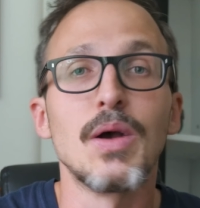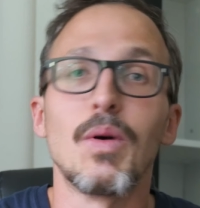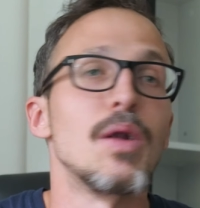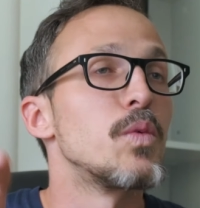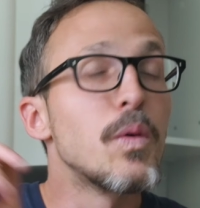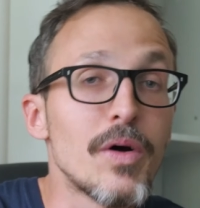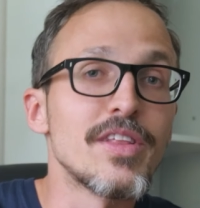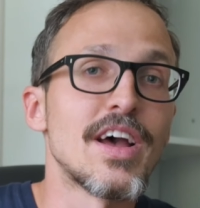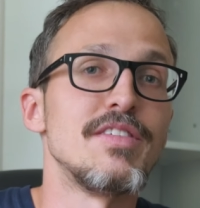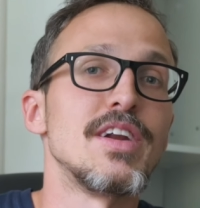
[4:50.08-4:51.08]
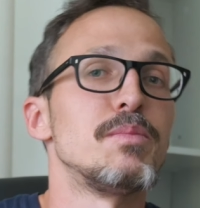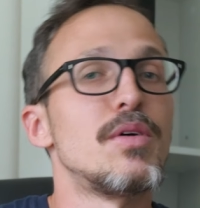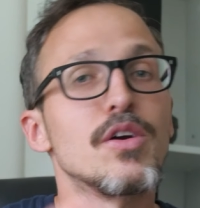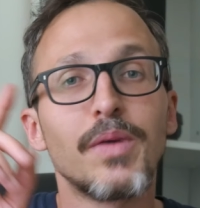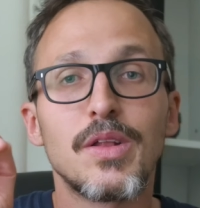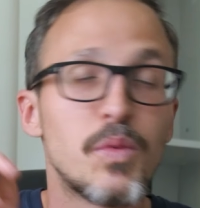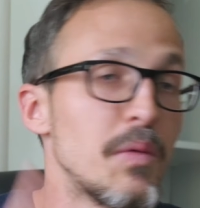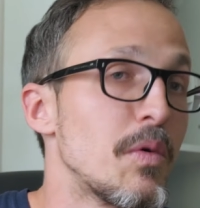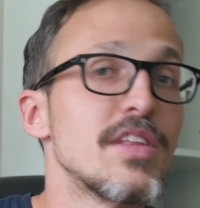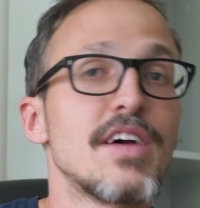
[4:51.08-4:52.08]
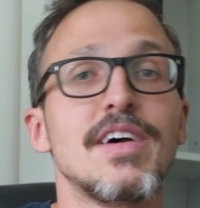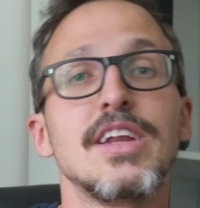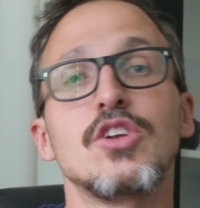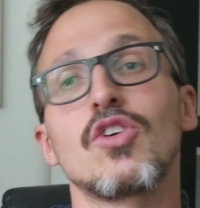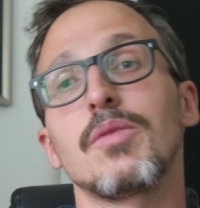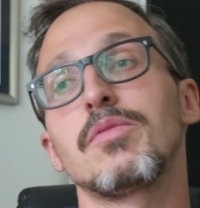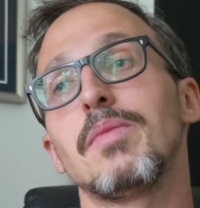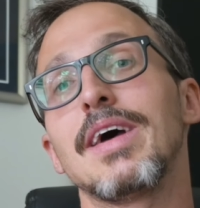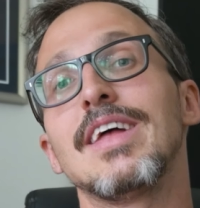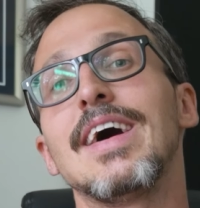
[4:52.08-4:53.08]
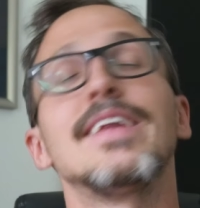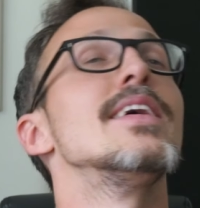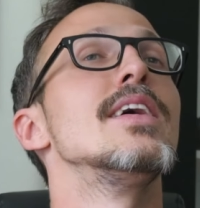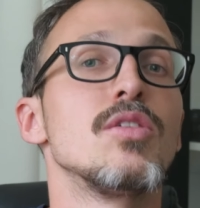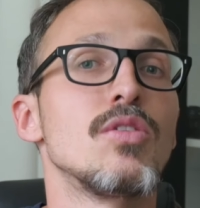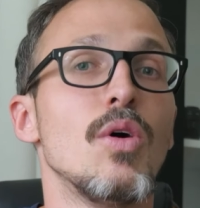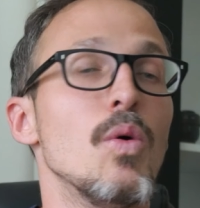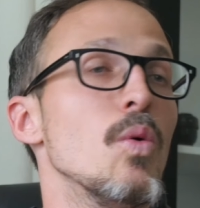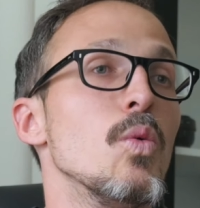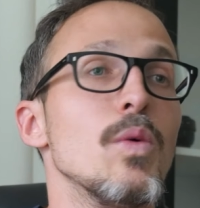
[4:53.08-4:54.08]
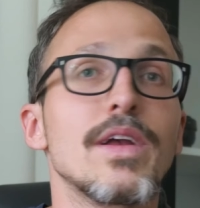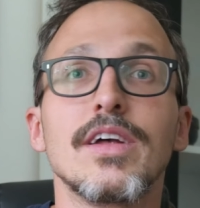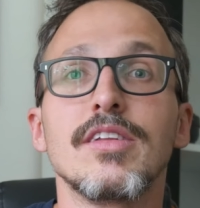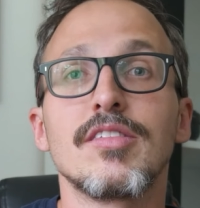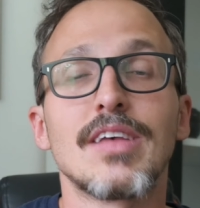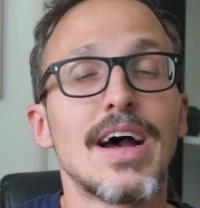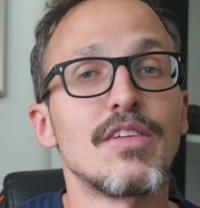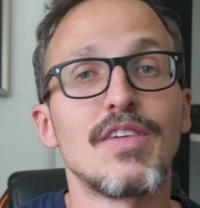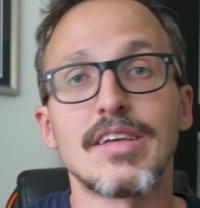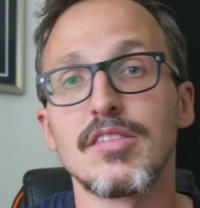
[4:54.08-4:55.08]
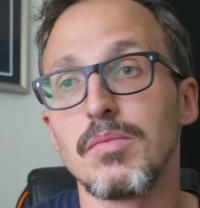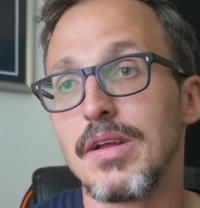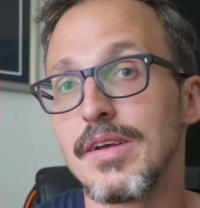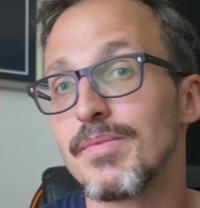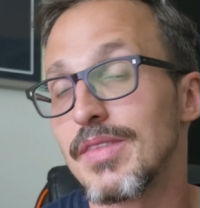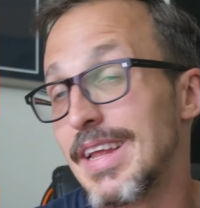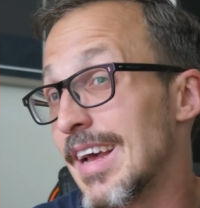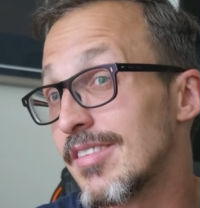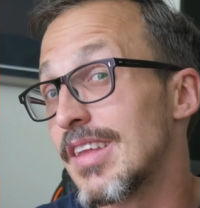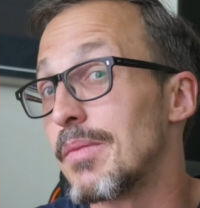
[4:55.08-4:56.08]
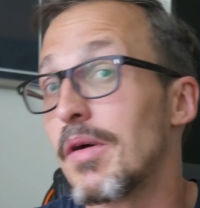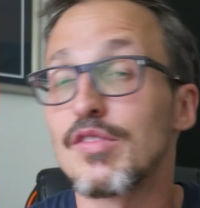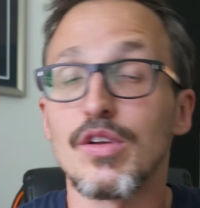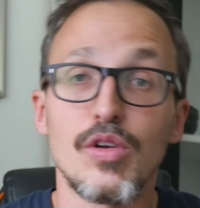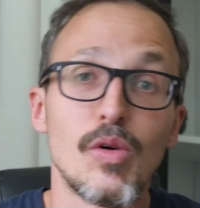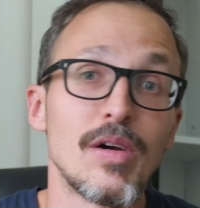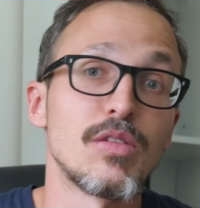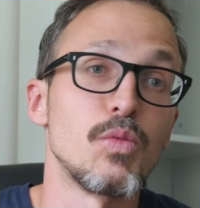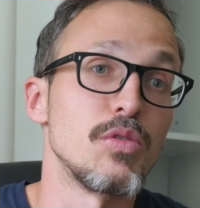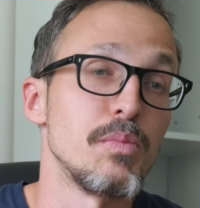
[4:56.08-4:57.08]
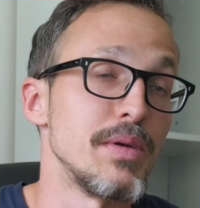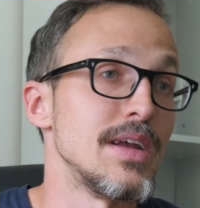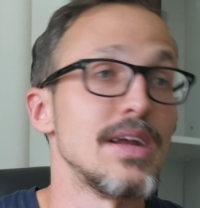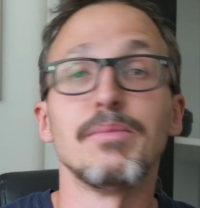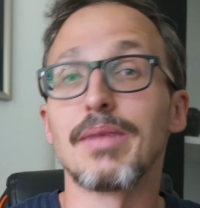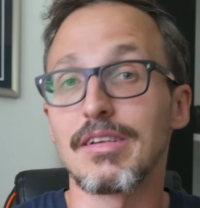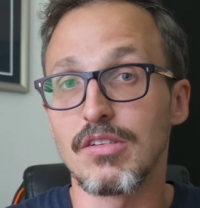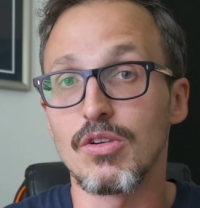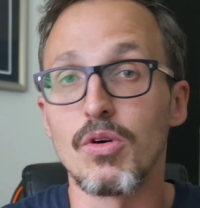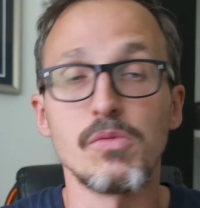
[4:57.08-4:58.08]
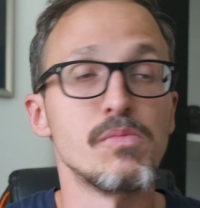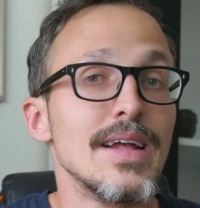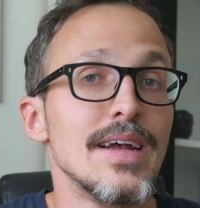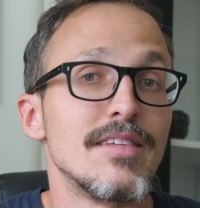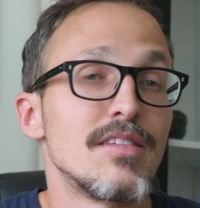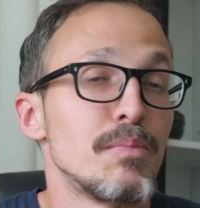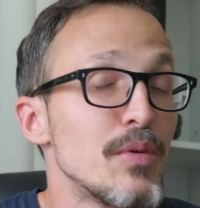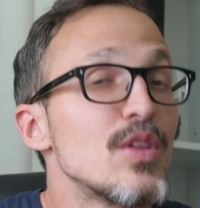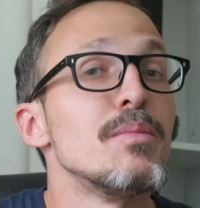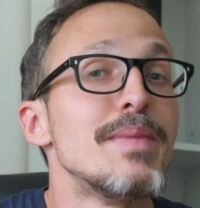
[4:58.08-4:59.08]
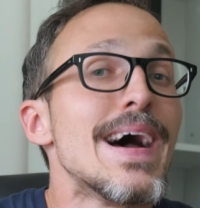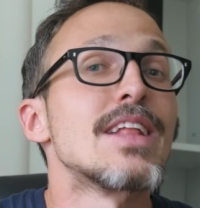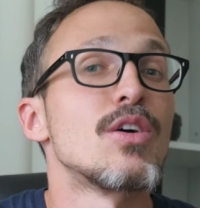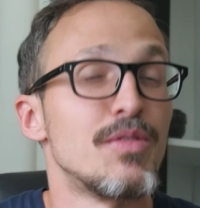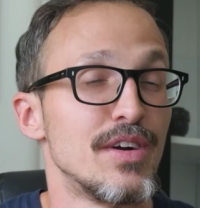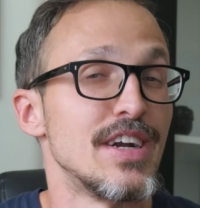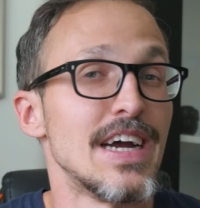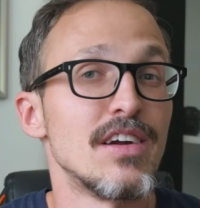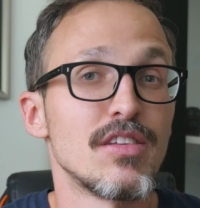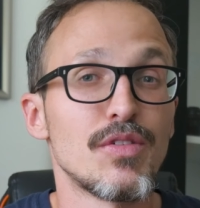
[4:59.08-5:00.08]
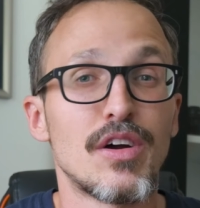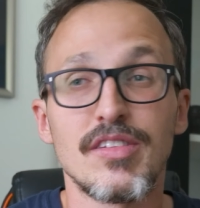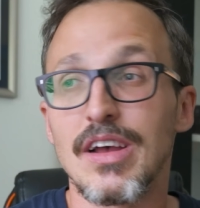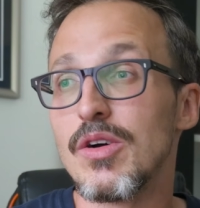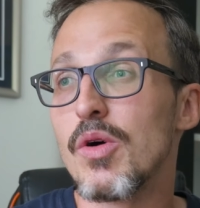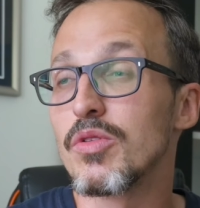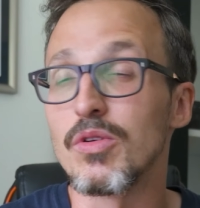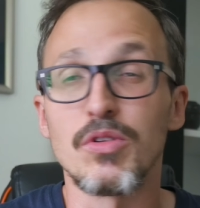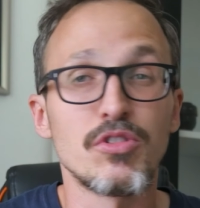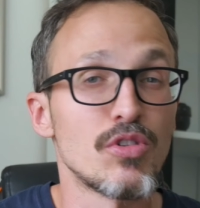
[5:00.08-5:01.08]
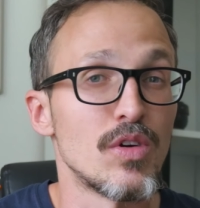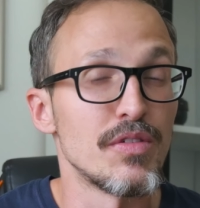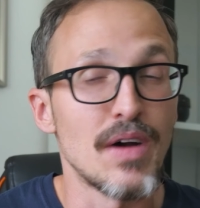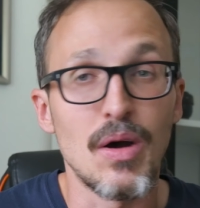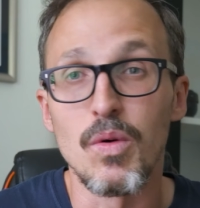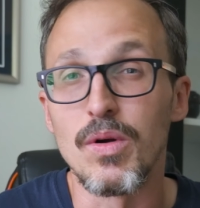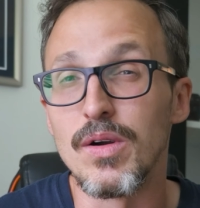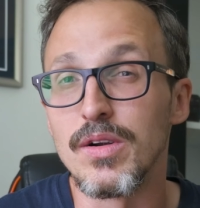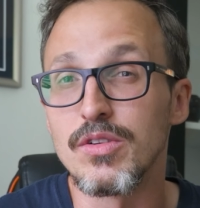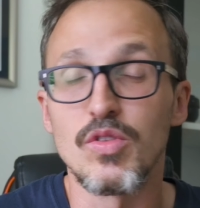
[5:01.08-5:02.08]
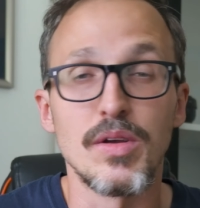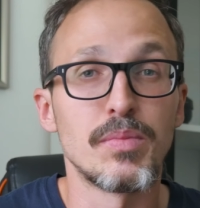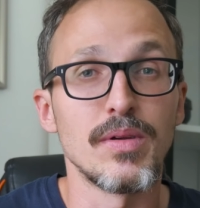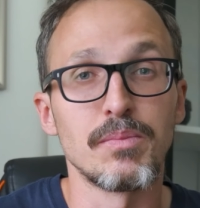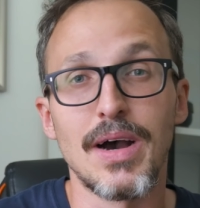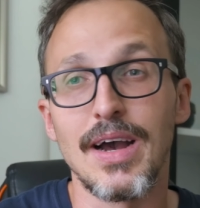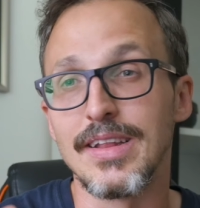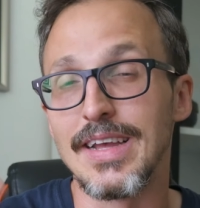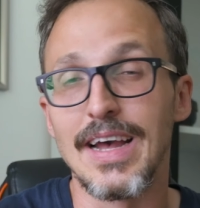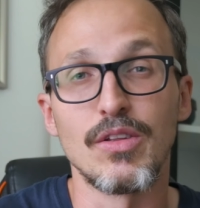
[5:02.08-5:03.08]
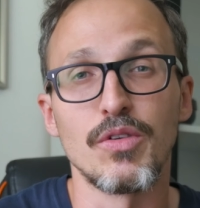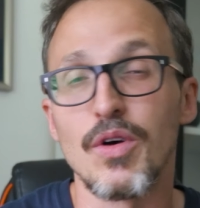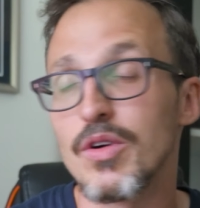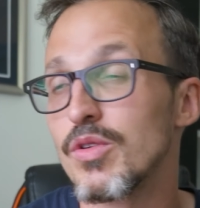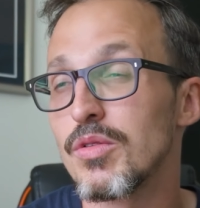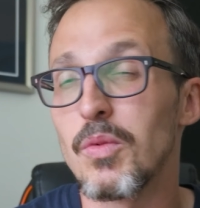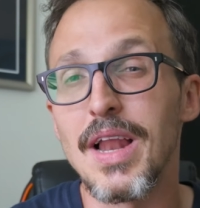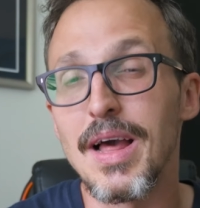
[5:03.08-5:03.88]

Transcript: Well, we won't have an apartment, we won't have any jobs by then, so we can decide flexibly. The next step after the US would be Mexico. It's pretty bad over there as far as I know, so not sure if our trip by the end of August will